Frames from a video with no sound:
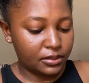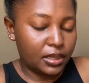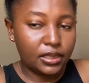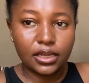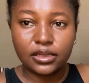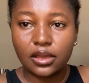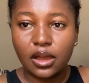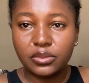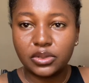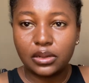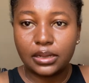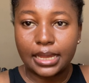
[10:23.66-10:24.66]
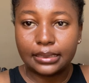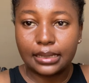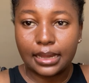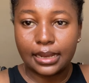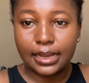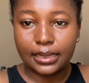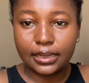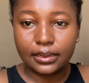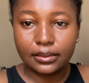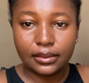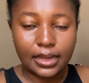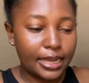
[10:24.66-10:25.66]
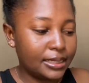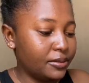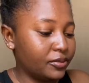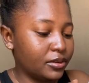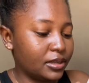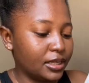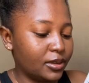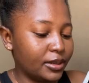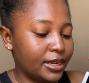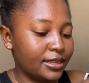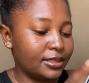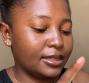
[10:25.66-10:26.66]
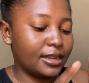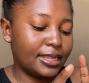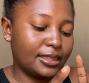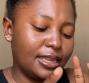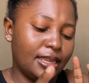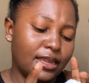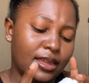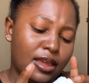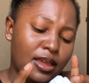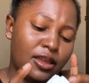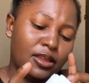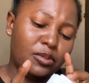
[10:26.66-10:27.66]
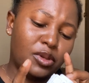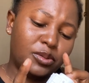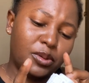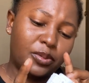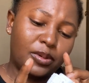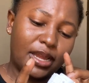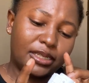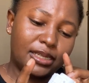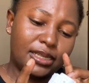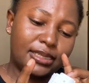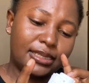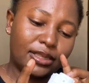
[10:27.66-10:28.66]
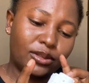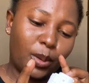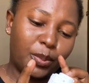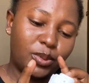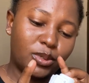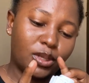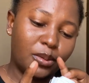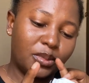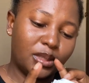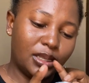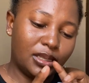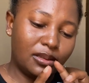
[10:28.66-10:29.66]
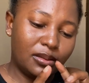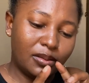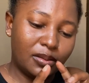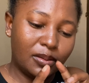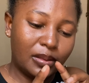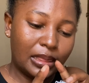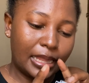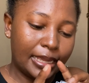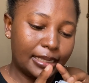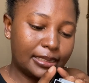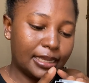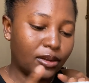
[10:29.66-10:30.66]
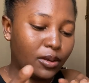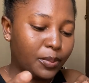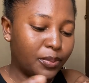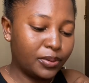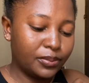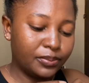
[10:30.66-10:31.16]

It just comes on like that. Like, I didn't even click on anything. I think most people actually set up something, like set up